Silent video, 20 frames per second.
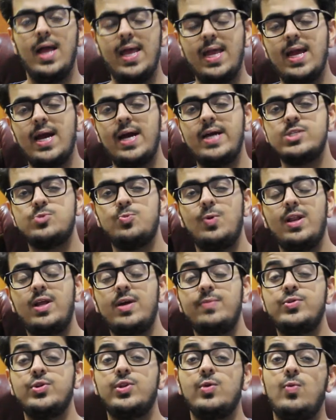Hey guys,
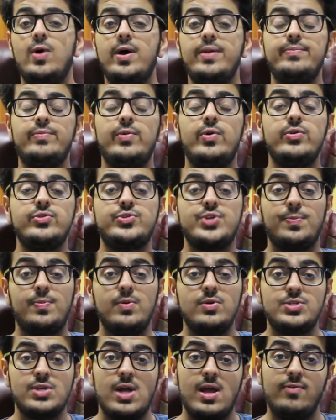welcome to the one more
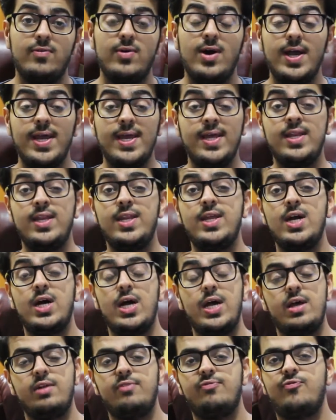triple driver in-ear
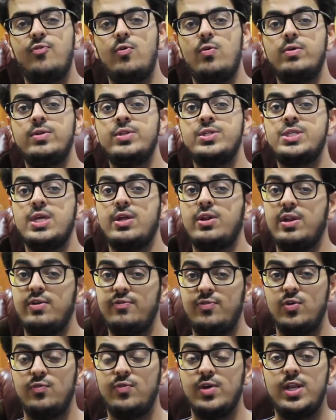headphones
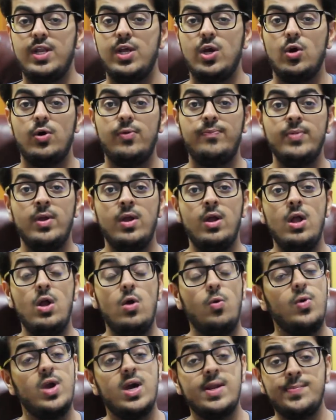review video.
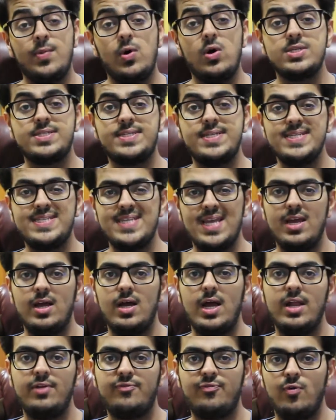We unboxed these
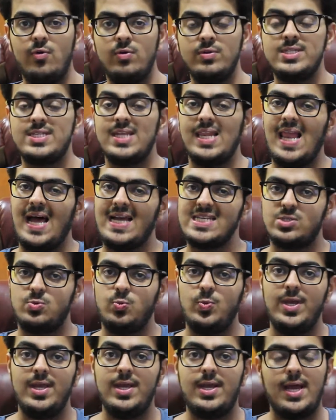headphones last
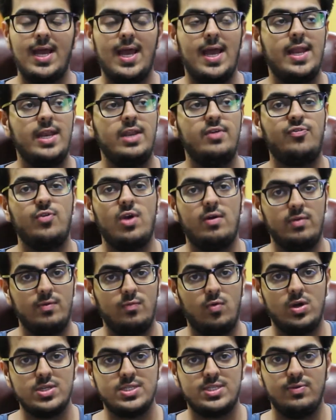week, and if you haven't
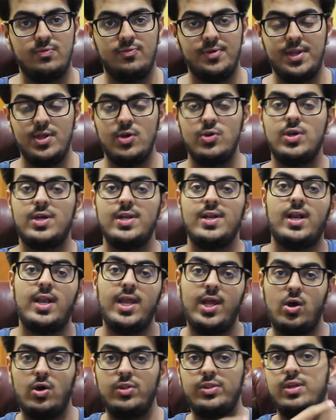watched the video, you can
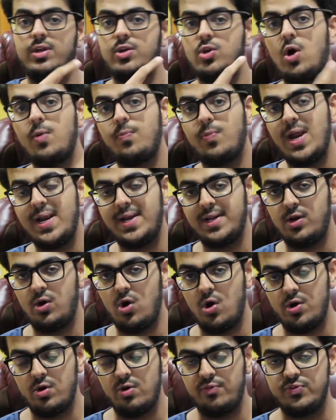click on the top right hand
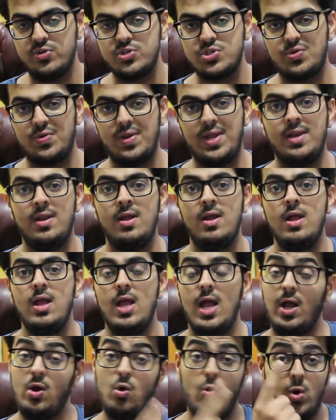corner of your screen
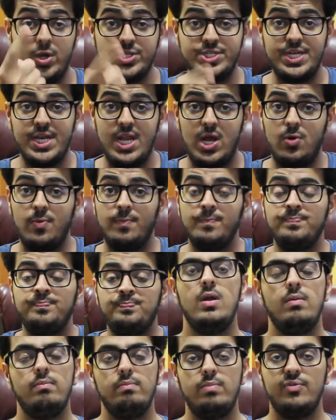and go watch it now.
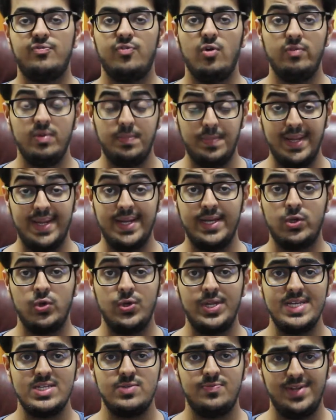Before we begin
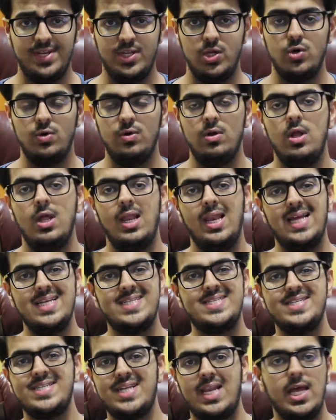today's video, let's
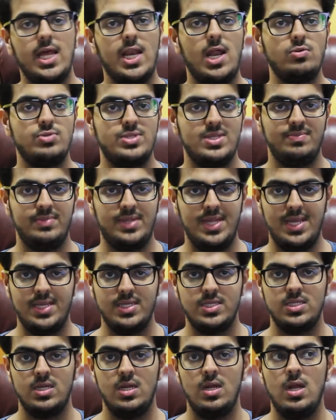just clear out some
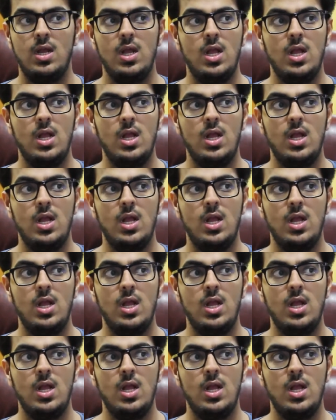things.